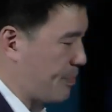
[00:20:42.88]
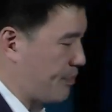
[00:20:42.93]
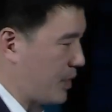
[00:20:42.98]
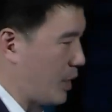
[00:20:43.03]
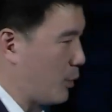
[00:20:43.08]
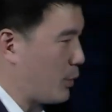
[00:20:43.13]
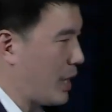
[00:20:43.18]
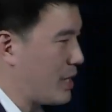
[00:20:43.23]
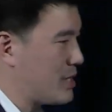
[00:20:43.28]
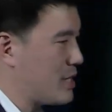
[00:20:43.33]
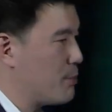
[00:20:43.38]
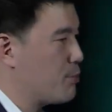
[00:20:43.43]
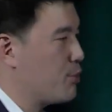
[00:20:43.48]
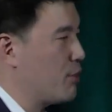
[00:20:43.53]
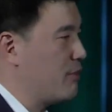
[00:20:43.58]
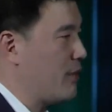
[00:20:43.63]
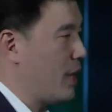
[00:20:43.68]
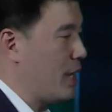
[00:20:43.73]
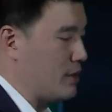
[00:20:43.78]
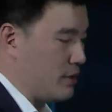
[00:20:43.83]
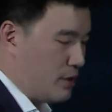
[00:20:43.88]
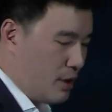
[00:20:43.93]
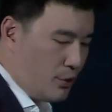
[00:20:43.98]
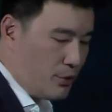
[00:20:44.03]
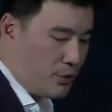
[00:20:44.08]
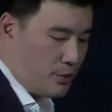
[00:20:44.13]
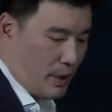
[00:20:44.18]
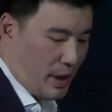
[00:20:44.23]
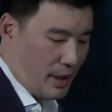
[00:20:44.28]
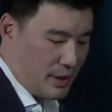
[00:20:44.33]
And when I say prevent
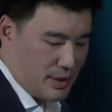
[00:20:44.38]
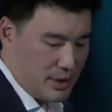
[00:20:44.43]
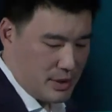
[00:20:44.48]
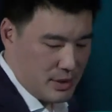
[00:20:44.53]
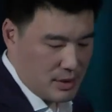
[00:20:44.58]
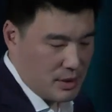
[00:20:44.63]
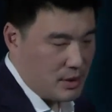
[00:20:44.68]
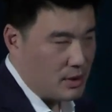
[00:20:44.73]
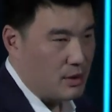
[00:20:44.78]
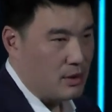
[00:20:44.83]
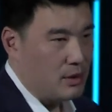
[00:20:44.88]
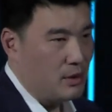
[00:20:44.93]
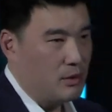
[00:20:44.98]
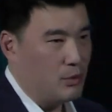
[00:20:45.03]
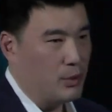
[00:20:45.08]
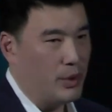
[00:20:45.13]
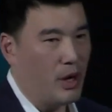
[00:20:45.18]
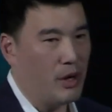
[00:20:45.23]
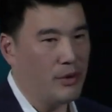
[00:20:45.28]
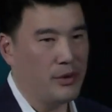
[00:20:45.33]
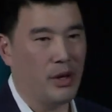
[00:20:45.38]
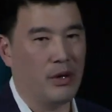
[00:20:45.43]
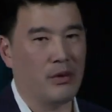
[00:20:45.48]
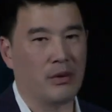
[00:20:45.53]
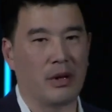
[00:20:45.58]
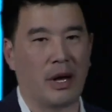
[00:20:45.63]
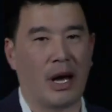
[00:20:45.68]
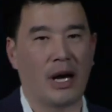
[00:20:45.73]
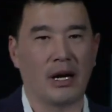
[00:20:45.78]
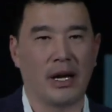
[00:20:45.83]
known threats, we all know
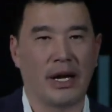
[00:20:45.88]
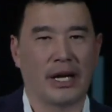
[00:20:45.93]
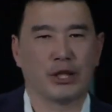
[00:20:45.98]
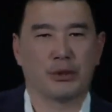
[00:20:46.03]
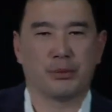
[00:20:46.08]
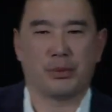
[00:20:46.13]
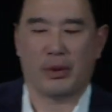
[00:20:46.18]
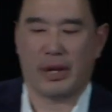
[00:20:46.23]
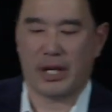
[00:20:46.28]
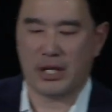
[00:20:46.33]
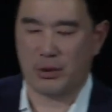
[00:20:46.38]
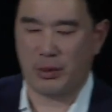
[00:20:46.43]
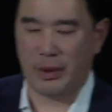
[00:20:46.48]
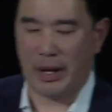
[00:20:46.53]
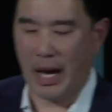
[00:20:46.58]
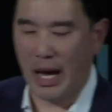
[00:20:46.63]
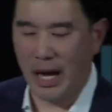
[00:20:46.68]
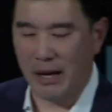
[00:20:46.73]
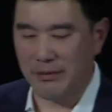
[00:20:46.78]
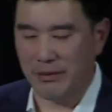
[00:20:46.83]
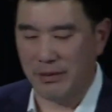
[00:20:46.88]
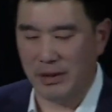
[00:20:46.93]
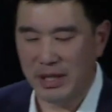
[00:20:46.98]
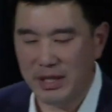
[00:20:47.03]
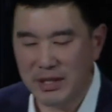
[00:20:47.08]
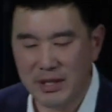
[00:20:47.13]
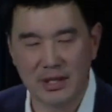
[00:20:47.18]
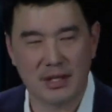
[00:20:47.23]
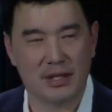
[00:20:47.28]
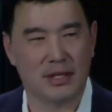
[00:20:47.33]
that exploits, we have
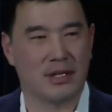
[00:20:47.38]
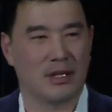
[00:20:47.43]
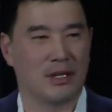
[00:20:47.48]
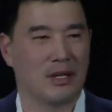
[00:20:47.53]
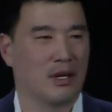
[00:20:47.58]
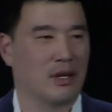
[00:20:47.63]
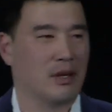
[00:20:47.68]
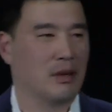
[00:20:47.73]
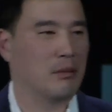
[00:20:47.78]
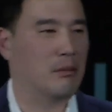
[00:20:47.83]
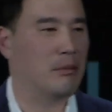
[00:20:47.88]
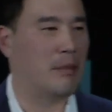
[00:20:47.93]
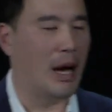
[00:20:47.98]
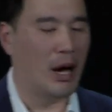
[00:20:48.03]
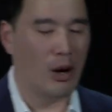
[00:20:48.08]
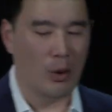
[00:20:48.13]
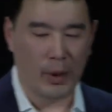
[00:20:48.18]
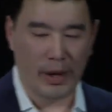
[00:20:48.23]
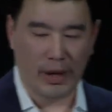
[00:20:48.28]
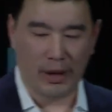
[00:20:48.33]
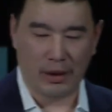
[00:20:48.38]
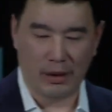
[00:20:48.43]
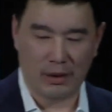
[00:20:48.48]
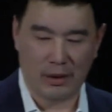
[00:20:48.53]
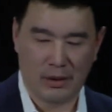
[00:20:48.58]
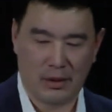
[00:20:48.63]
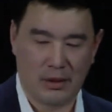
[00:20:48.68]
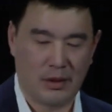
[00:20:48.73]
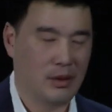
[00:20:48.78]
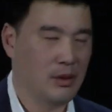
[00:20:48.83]
lists,
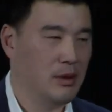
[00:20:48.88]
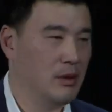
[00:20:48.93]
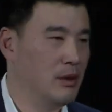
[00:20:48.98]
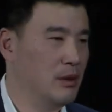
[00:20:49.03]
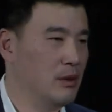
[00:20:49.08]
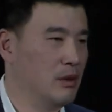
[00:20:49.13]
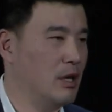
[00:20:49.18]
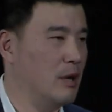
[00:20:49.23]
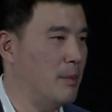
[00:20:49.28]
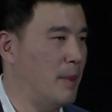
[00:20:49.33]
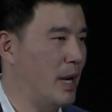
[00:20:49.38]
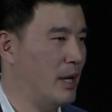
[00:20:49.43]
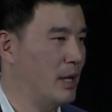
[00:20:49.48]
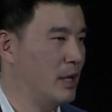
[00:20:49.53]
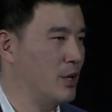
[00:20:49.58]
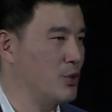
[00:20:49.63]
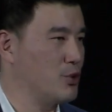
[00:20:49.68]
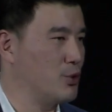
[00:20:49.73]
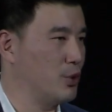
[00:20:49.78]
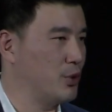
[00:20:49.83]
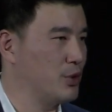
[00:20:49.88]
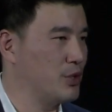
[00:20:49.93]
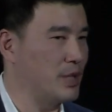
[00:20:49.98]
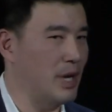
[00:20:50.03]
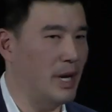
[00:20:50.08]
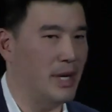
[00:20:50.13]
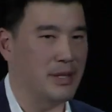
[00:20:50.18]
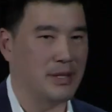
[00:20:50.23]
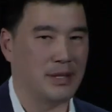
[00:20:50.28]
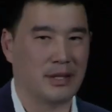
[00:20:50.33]
malware, command and control
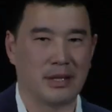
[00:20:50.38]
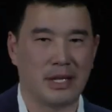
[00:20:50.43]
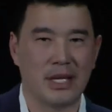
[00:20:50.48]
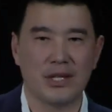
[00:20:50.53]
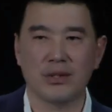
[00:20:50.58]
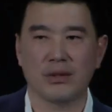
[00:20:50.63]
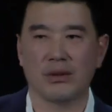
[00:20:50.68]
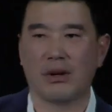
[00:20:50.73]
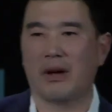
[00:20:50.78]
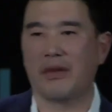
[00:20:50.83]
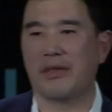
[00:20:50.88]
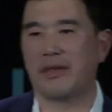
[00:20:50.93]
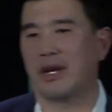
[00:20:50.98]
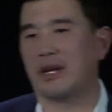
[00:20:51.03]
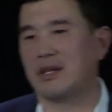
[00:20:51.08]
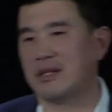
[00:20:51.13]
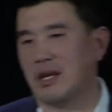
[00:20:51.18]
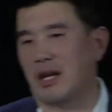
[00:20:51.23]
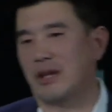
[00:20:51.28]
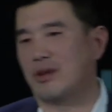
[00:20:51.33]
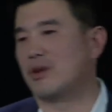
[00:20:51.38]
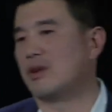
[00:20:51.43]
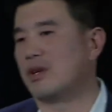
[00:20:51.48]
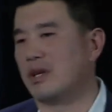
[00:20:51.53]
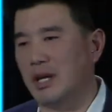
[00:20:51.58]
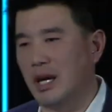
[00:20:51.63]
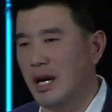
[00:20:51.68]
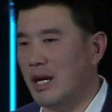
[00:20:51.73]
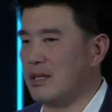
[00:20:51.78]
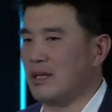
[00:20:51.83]
sites. These are all things that you
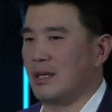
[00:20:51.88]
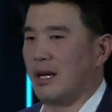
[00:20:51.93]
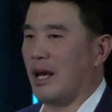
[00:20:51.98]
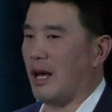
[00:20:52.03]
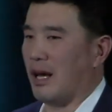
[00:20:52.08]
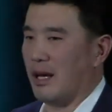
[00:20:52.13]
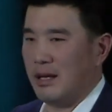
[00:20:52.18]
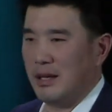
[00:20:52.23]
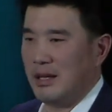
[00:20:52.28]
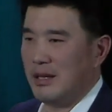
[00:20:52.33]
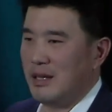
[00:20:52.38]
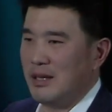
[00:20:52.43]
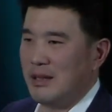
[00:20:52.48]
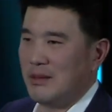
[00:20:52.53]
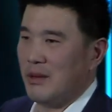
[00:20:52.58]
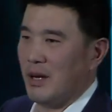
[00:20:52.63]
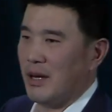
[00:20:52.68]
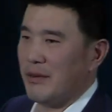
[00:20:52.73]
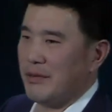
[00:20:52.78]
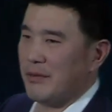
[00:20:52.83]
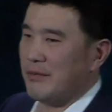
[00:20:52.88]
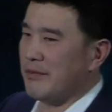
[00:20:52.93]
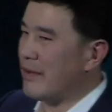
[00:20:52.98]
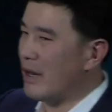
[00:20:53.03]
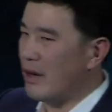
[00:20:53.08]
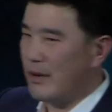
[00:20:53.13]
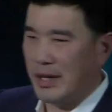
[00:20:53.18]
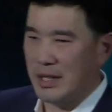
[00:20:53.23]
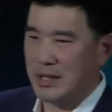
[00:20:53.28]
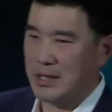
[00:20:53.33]
can get today, right, from
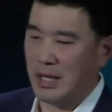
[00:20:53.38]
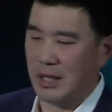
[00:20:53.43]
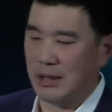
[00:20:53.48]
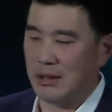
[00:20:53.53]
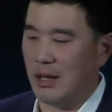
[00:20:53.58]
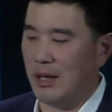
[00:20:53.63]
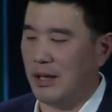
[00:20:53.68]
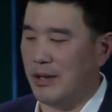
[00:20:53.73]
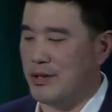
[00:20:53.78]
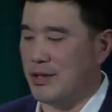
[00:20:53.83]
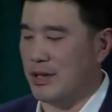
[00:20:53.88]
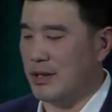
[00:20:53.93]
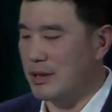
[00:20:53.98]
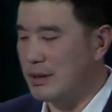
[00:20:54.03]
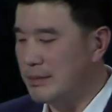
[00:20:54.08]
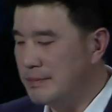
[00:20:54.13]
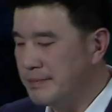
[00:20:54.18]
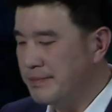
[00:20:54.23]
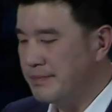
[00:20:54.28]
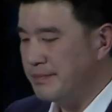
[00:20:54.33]
various technologies.